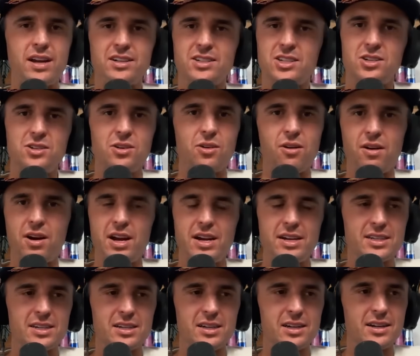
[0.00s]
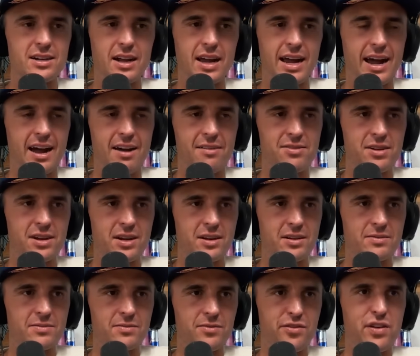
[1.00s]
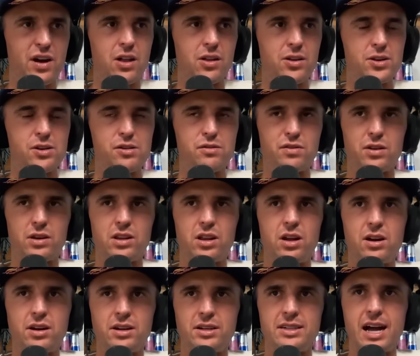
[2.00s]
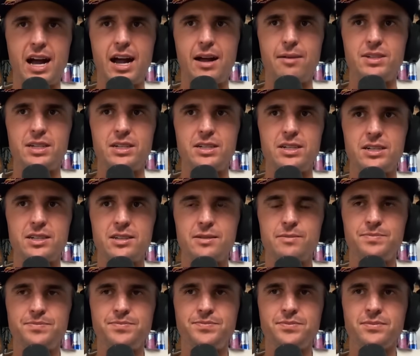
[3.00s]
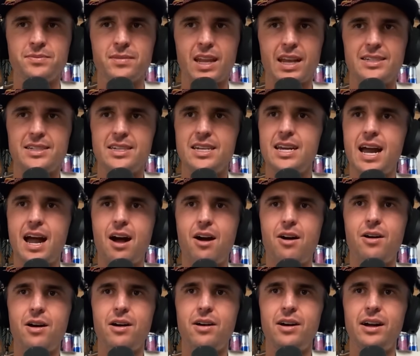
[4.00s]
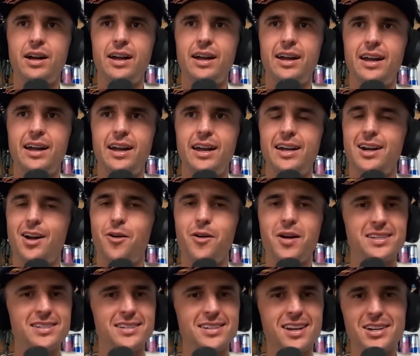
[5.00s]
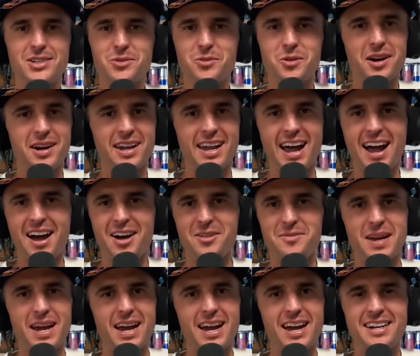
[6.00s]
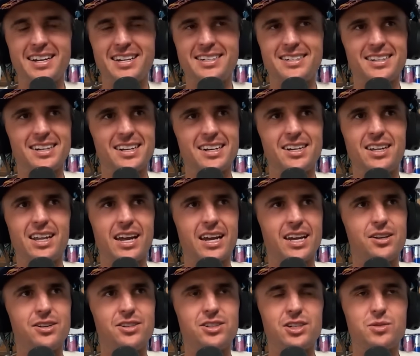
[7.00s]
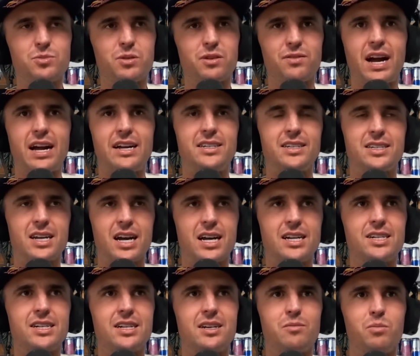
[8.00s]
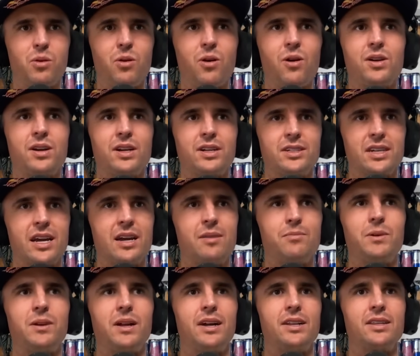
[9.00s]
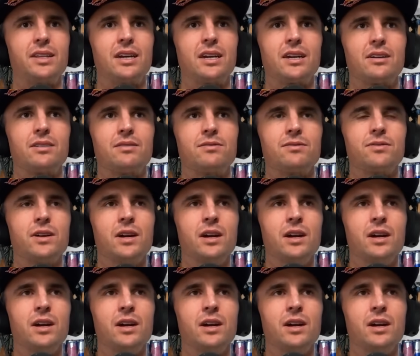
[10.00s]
story, to having followed you for a long time, to just see how it always does work out, man. And like, you just provide such an important example, I think, of